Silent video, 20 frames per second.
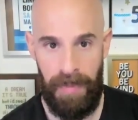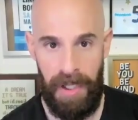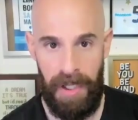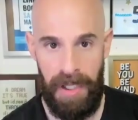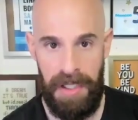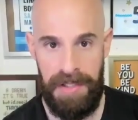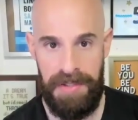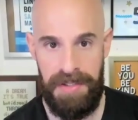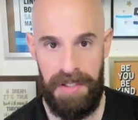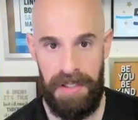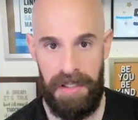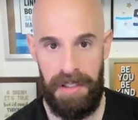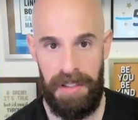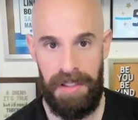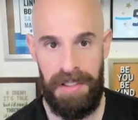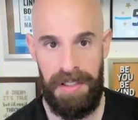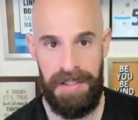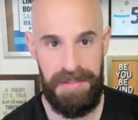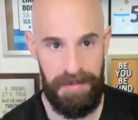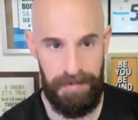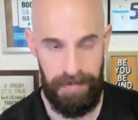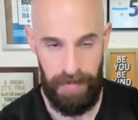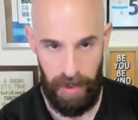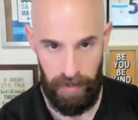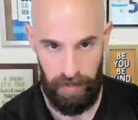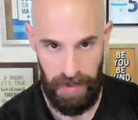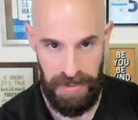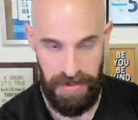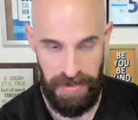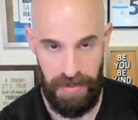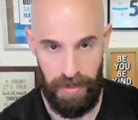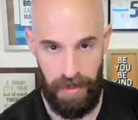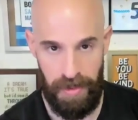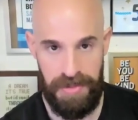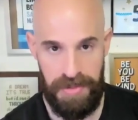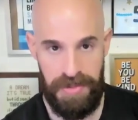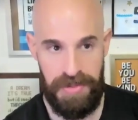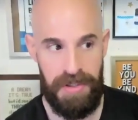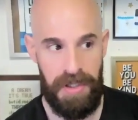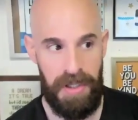It's a
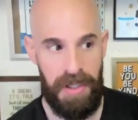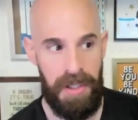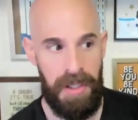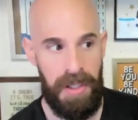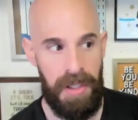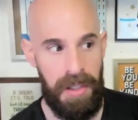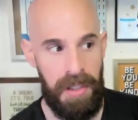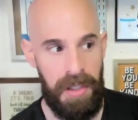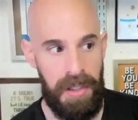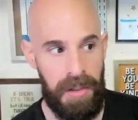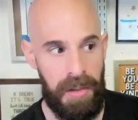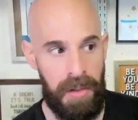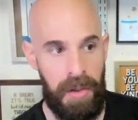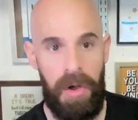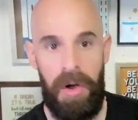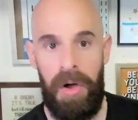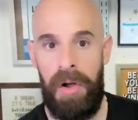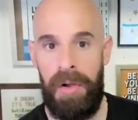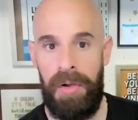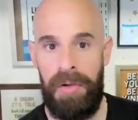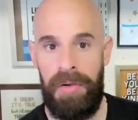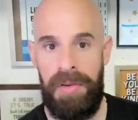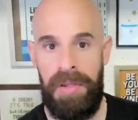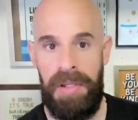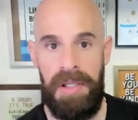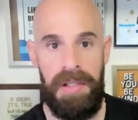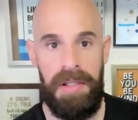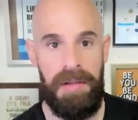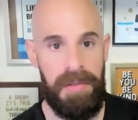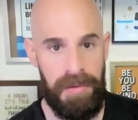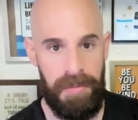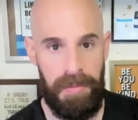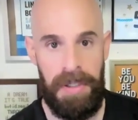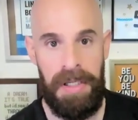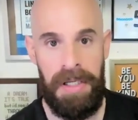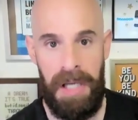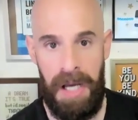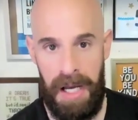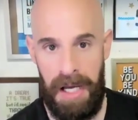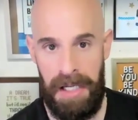resource called the
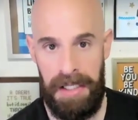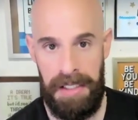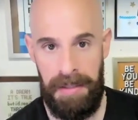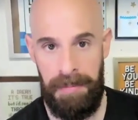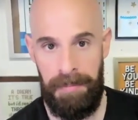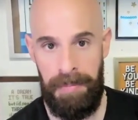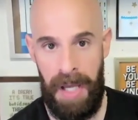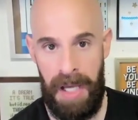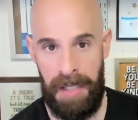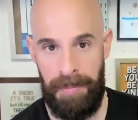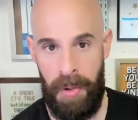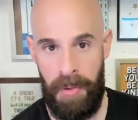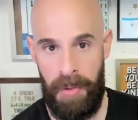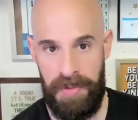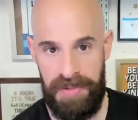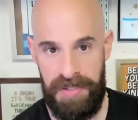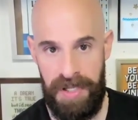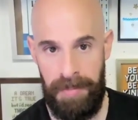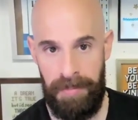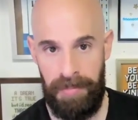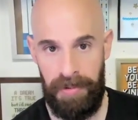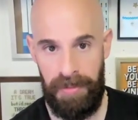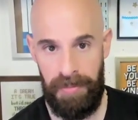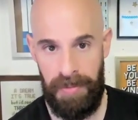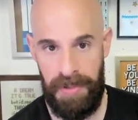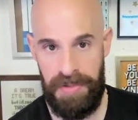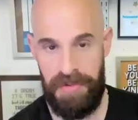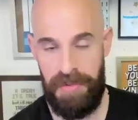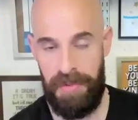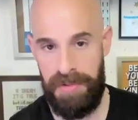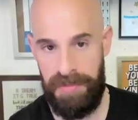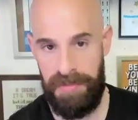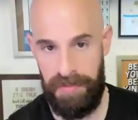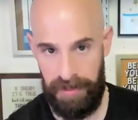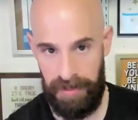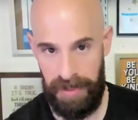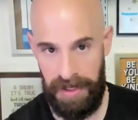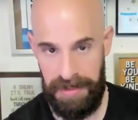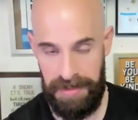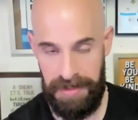3 High Impact Post Template resource
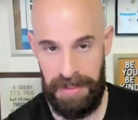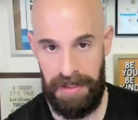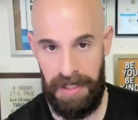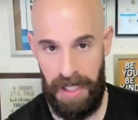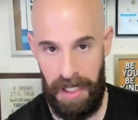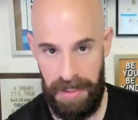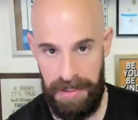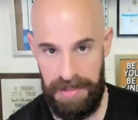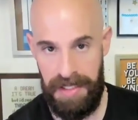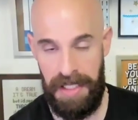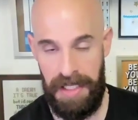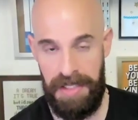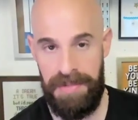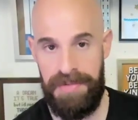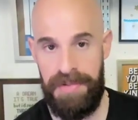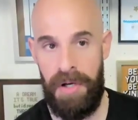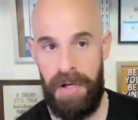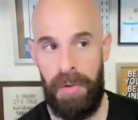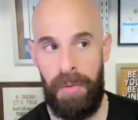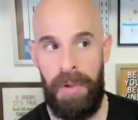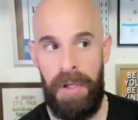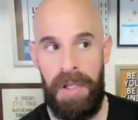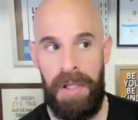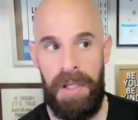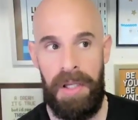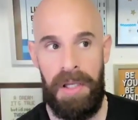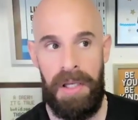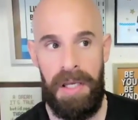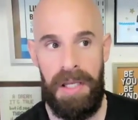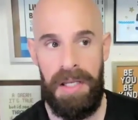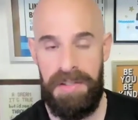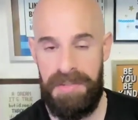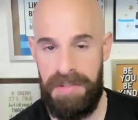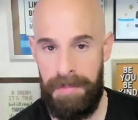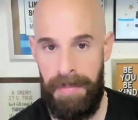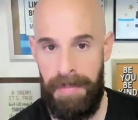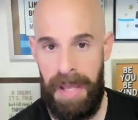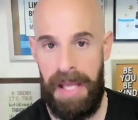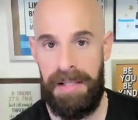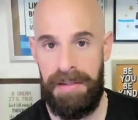for LinkedIn content. So it is
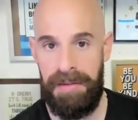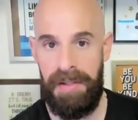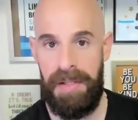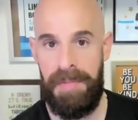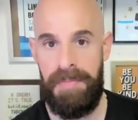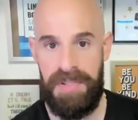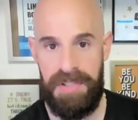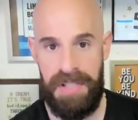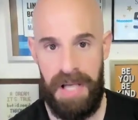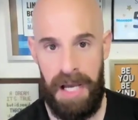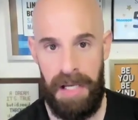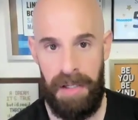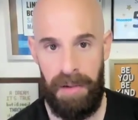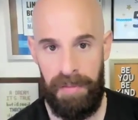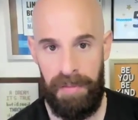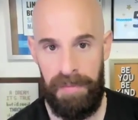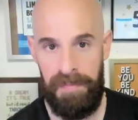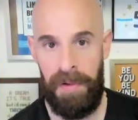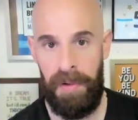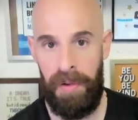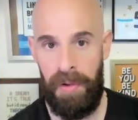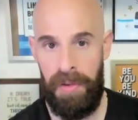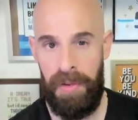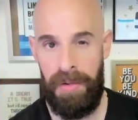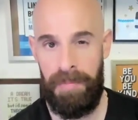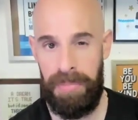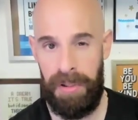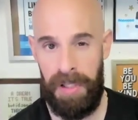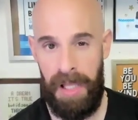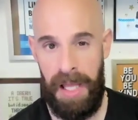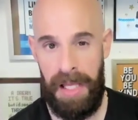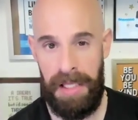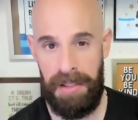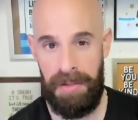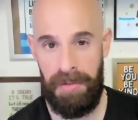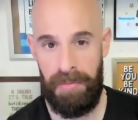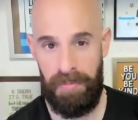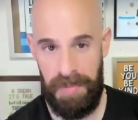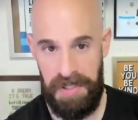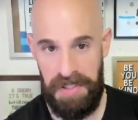a Mad Lib style fill in the
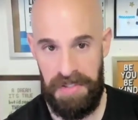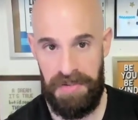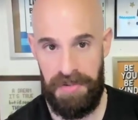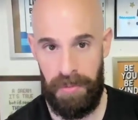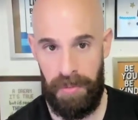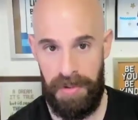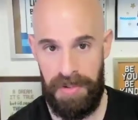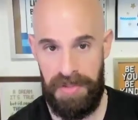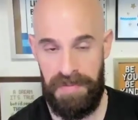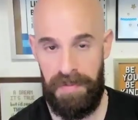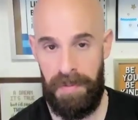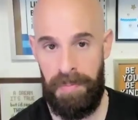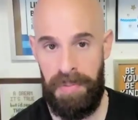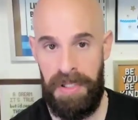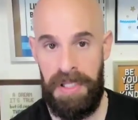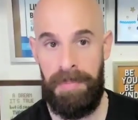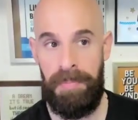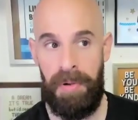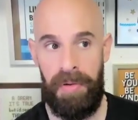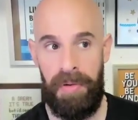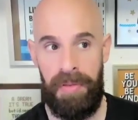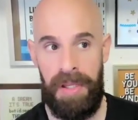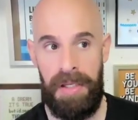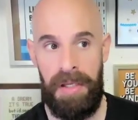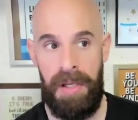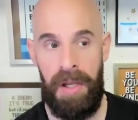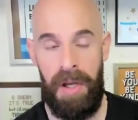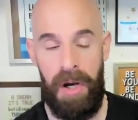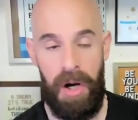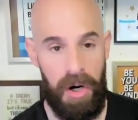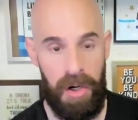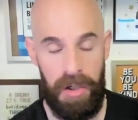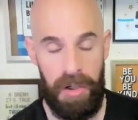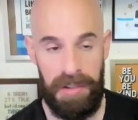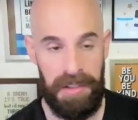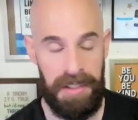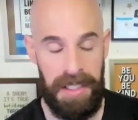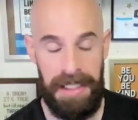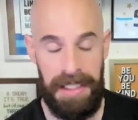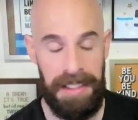blank resource for people that
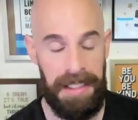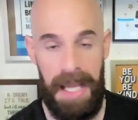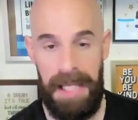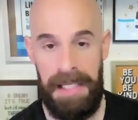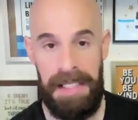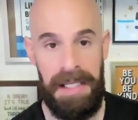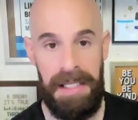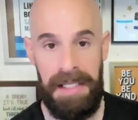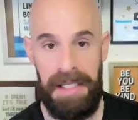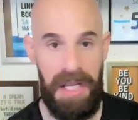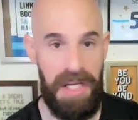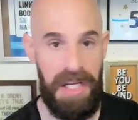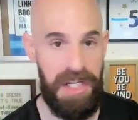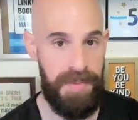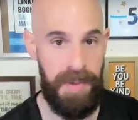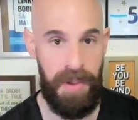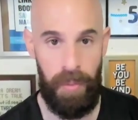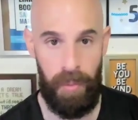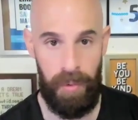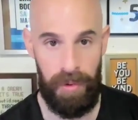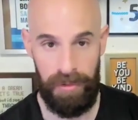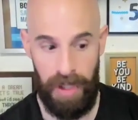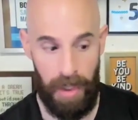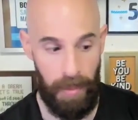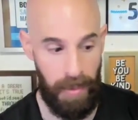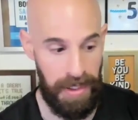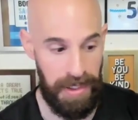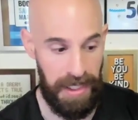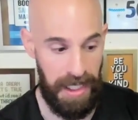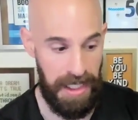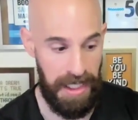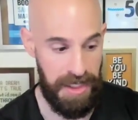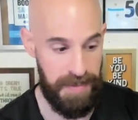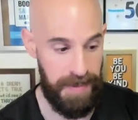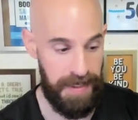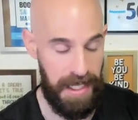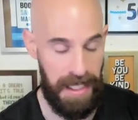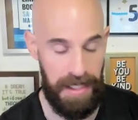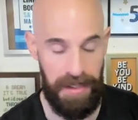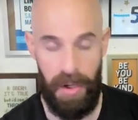aren't getting any engagement or low
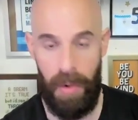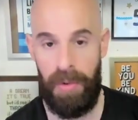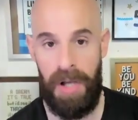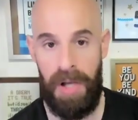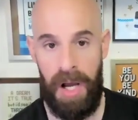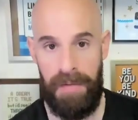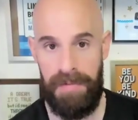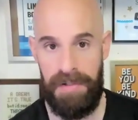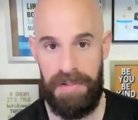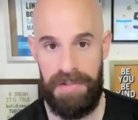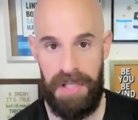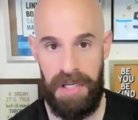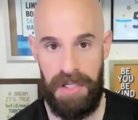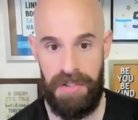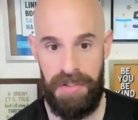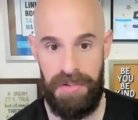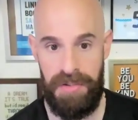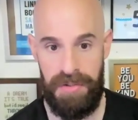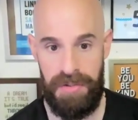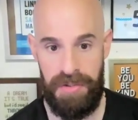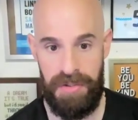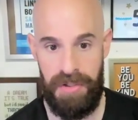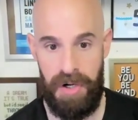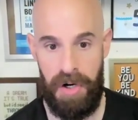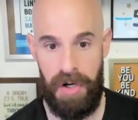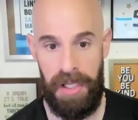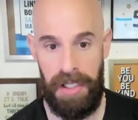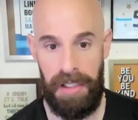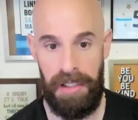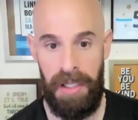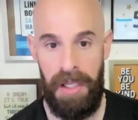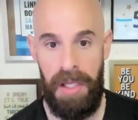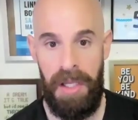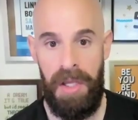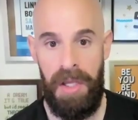engagement and no conversations are starting.